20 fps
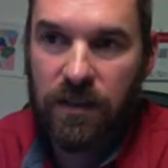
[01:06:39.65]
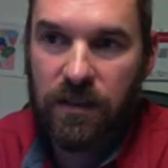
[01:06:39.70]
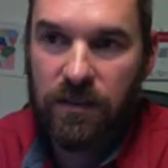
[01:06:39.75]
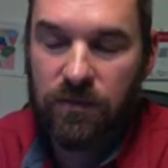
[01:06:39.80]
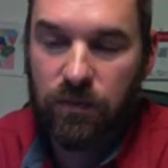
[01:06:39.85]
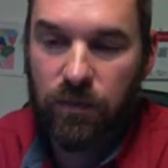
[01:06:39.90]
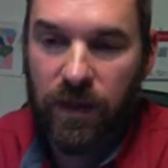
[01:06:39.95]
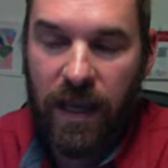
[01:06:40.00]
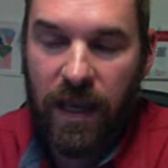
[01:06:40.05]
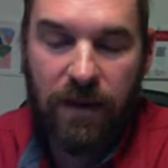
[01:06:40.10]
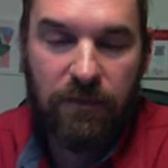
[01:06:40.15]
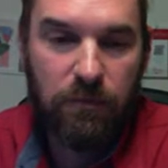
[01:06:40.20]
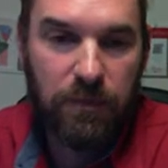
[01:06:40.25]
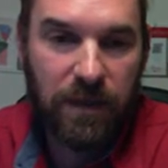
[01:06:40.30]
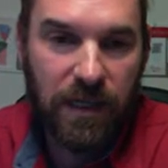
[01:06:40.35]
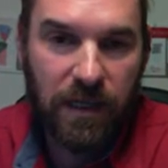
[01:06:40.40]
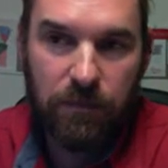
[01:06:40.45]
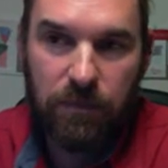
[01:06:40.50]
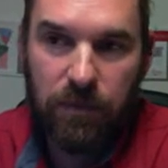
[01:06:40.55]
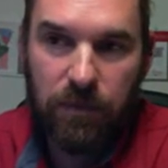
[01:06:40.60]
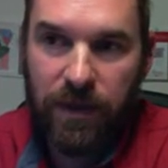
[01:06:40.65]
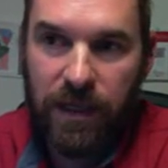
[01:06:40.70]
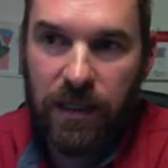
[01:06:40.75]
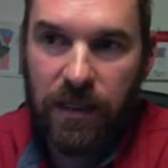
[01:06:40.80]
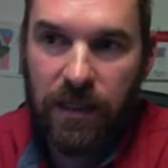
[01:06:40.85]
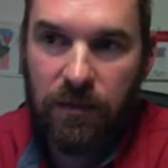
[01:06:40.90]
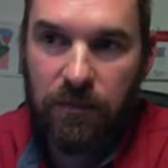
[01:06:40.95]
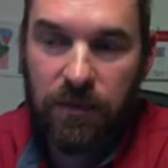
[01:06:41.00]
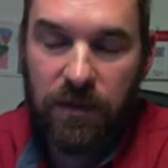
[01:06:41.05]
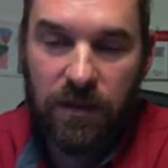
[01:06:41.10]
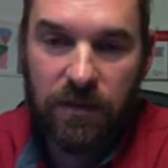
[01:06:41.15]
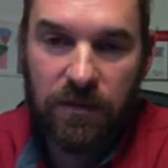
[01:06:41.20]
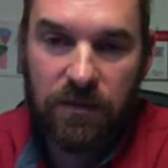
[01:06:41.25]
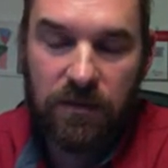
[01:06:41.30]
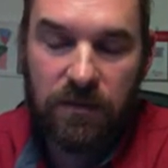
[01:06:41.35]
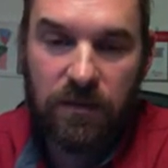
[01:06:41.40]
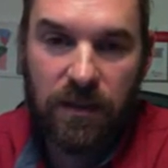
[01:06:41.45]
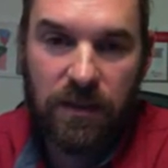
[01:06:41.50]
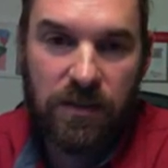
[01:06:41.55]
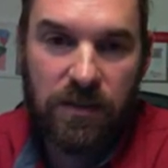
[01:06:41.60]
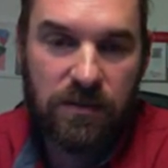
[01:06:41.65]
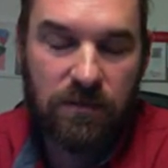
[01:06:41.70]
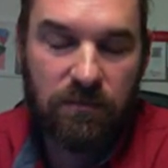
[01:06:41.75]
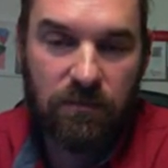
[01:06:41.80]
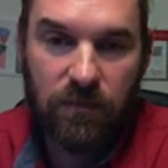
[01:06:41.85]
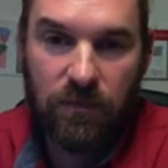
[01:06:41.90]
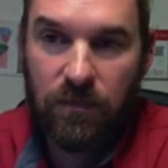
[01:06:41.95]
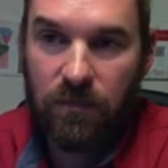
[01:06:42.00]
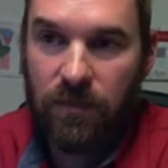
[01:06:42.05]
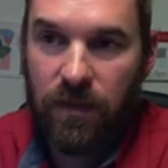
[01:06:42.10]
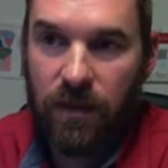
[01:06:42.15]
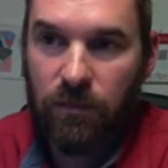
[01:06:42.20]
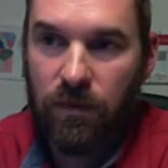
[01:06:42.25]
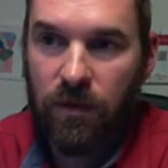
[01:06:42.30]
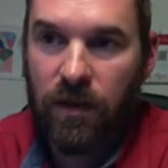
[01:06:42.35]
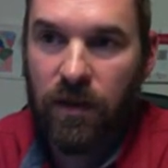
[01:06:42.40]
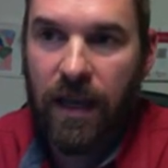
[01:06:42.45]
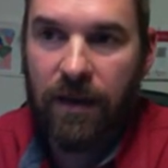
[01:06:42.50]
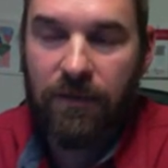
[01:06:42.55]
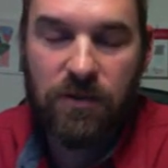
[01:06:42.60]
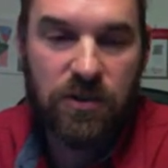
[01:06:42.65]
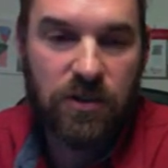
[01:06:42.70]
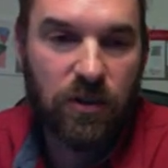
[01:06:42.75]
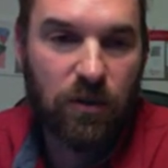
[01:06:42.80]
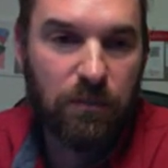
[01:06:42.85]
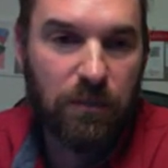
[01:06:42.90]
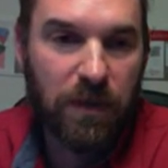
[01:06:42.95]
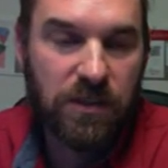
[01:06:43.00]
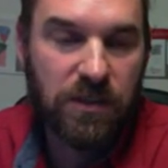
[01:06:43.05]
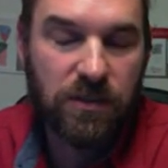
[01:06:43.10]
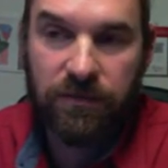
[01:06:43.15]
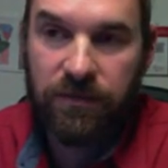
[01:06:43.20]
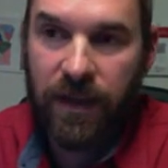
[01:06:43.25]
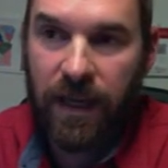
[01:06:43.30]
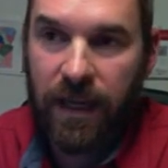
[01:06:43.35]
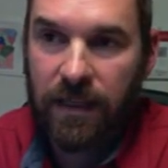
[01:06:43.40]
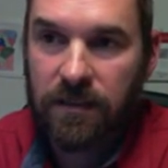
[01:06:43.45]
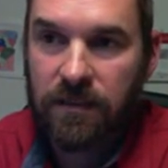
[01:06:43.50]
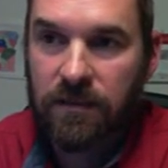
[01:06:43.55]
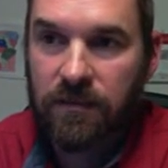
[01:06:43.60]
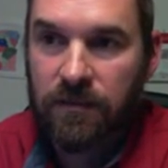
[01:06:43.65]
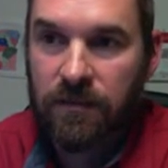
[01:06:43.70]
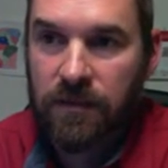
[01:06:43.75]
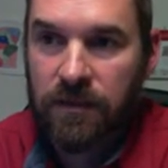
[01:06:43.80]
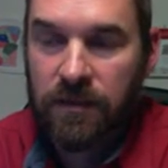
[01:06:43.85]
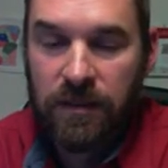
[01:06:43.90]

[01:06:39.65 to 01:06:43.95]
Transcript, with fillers: is we haven't been implementing them because they just they really haven't shown much effect.